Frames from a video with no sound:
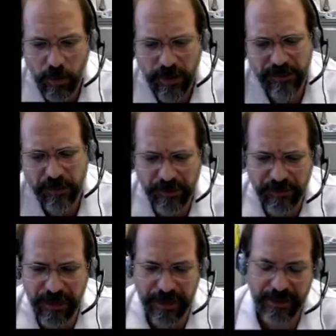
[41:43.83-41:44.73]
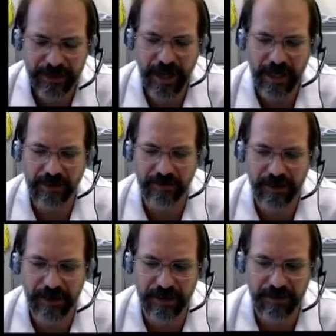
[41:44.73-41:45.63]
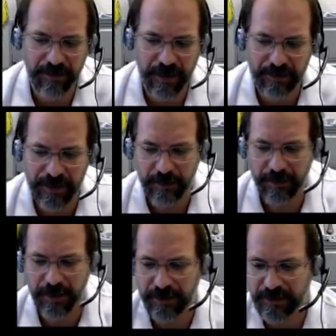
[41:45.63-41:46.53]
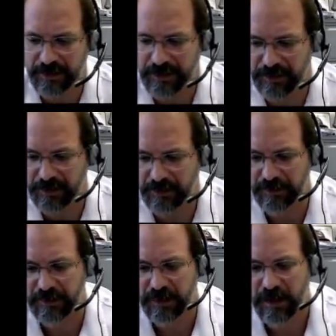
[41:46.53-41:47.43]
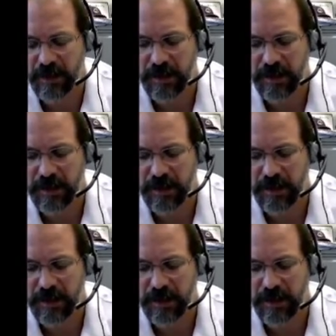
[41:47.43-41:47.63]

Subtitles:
Okay, what else do we find in actively metabolizing tissues?